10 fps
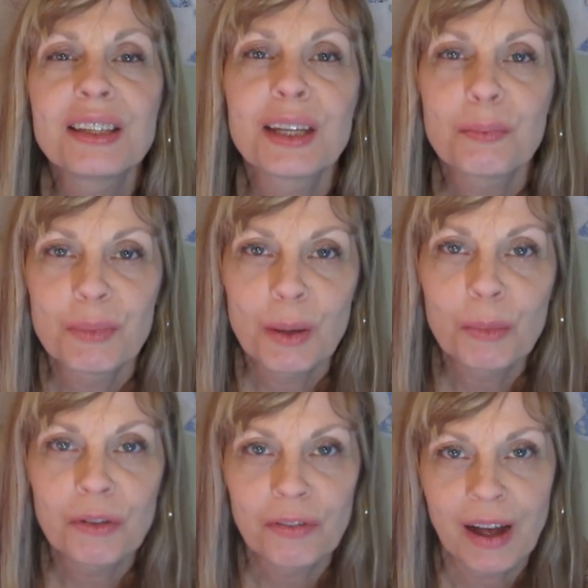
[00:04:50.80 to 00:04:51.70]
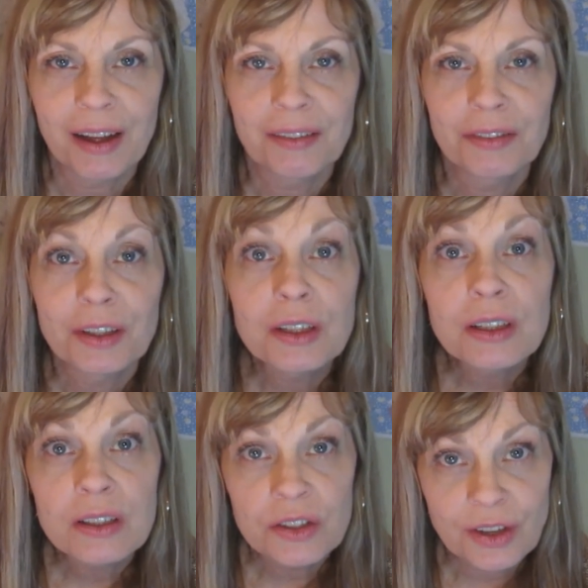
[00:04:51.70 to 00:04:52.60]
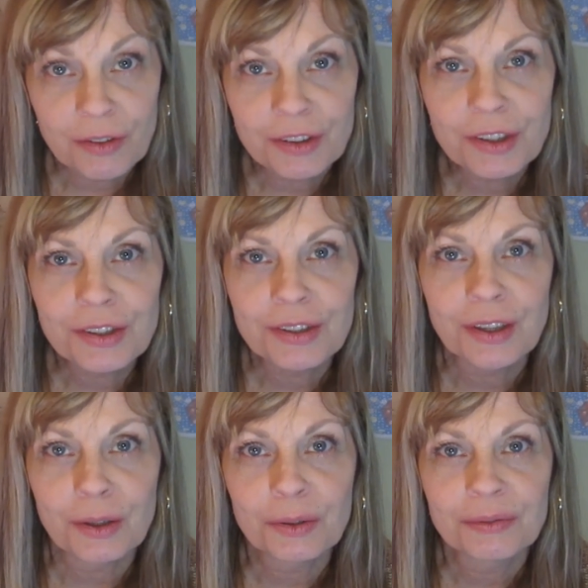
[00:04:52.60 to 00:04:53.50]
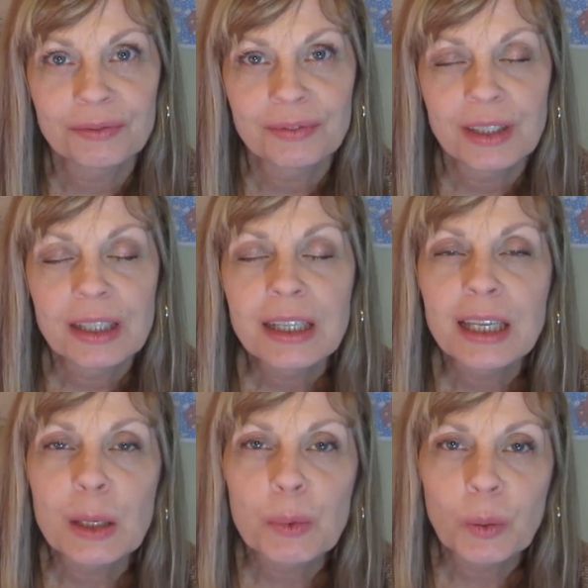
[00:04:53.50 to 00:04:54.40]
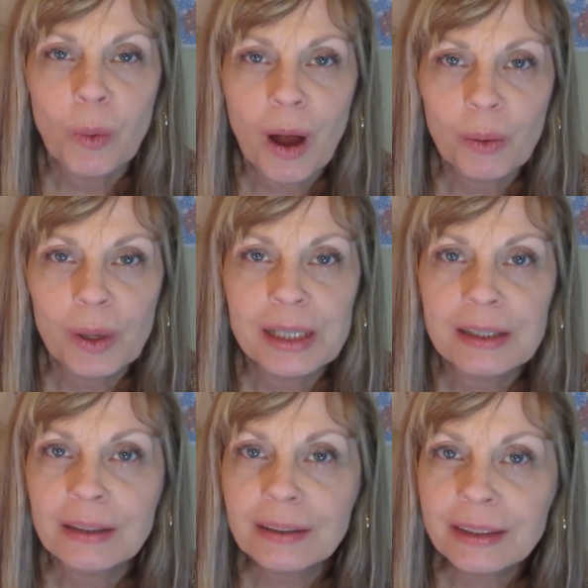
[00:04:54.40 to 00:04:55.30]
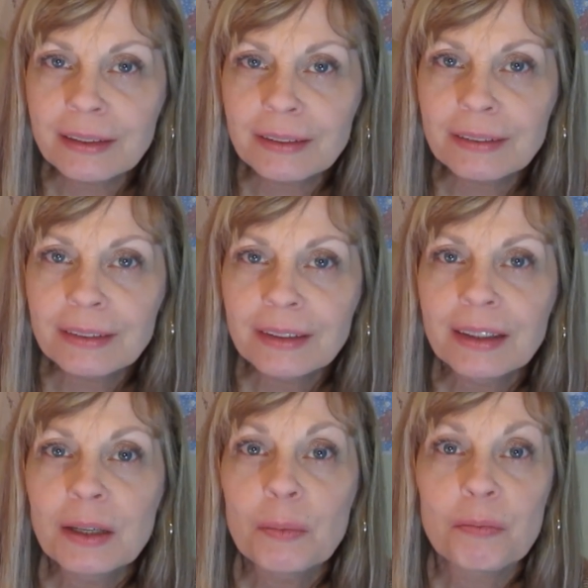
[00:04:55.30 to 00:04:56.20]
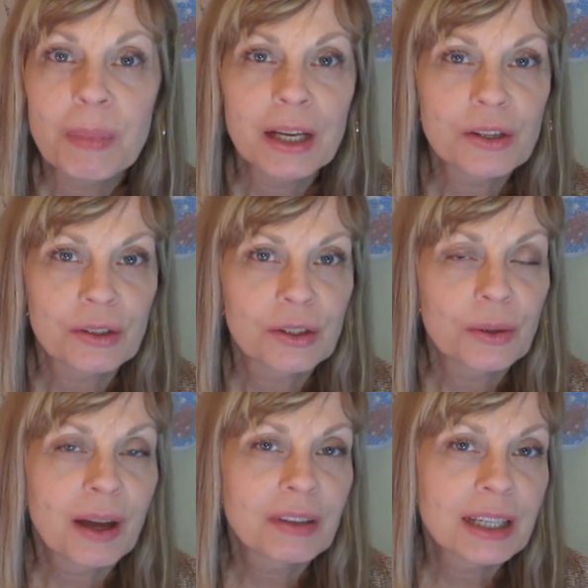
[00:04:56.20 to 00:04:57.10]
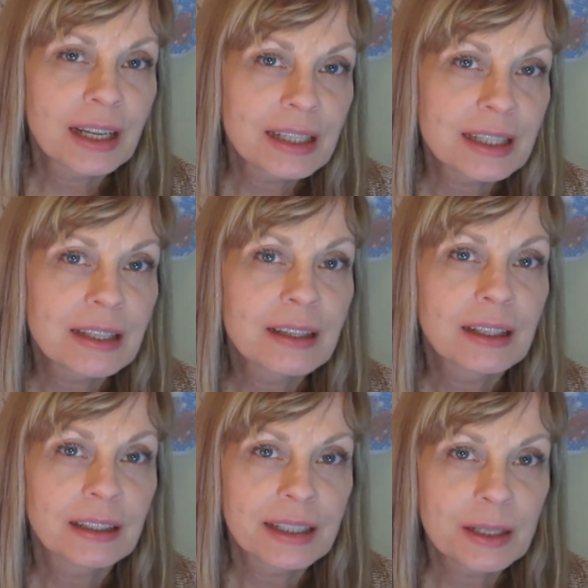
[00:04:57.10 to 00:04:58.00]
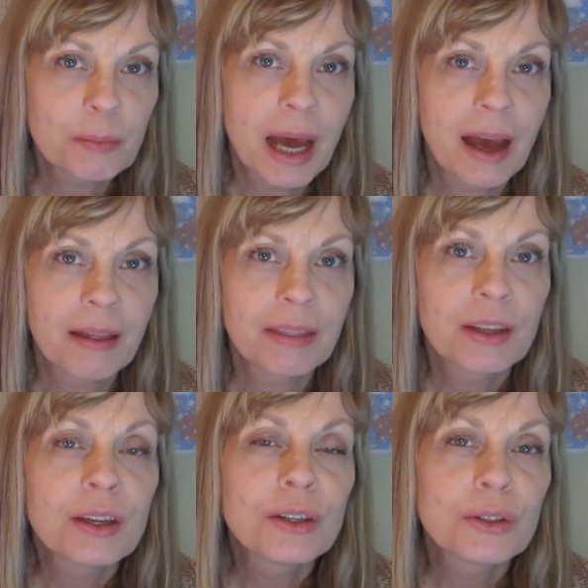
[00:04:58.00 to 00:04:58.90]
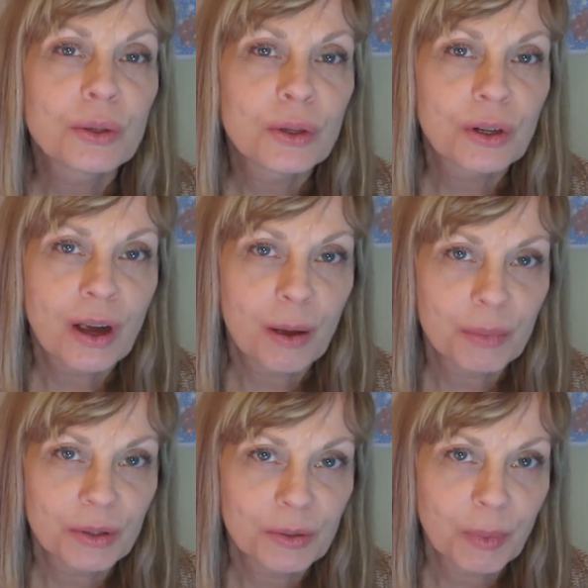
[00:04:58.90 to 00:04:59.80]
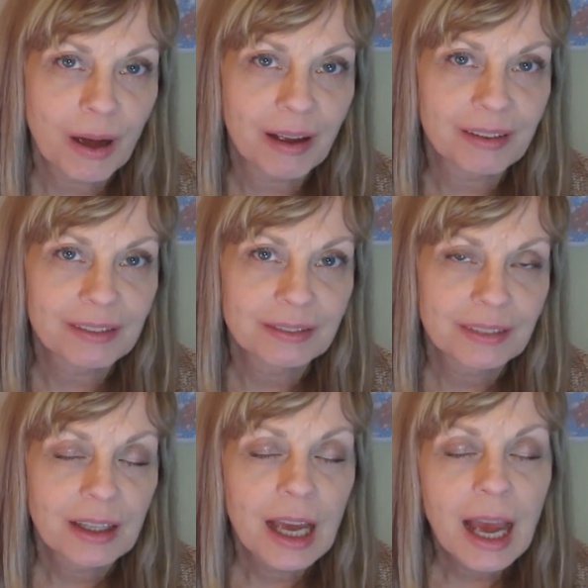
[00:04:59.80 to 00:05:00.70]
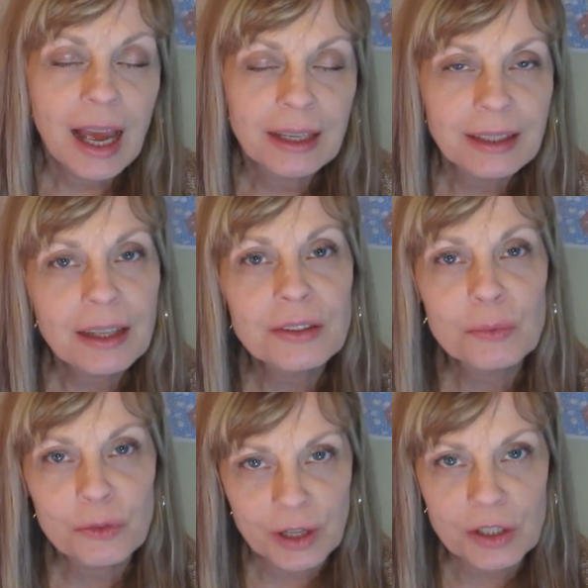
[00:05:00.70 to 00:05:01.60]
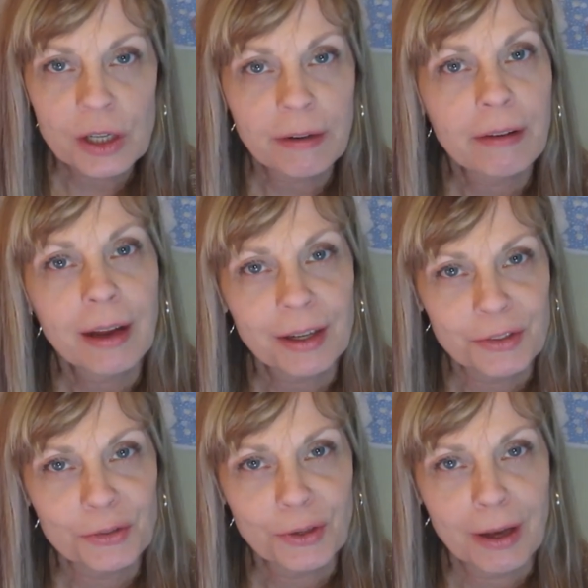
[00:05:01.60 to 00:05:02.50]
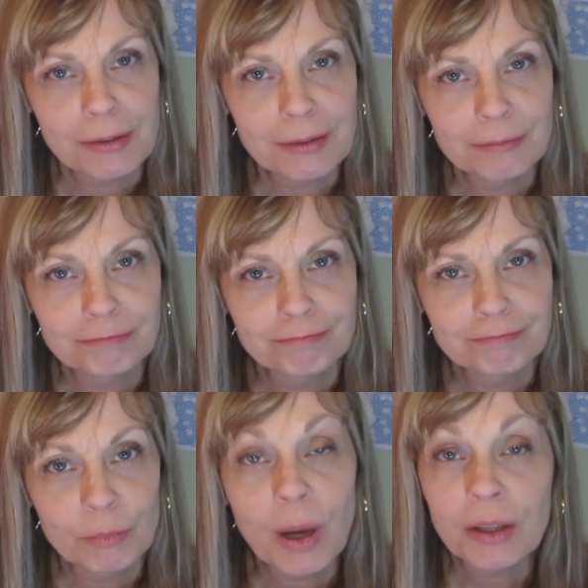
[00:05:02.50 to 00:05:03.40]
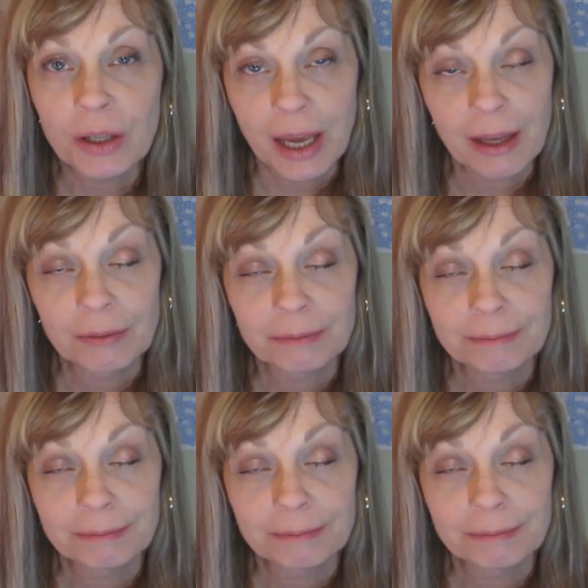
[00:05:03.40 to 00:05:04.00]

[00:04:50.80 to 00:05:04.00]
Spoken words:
Tip number 5, shovel your snow. Keep your walkways clear. Make sure you have a nice clean path to your compost pile. and get some fresh air and exercise while you can.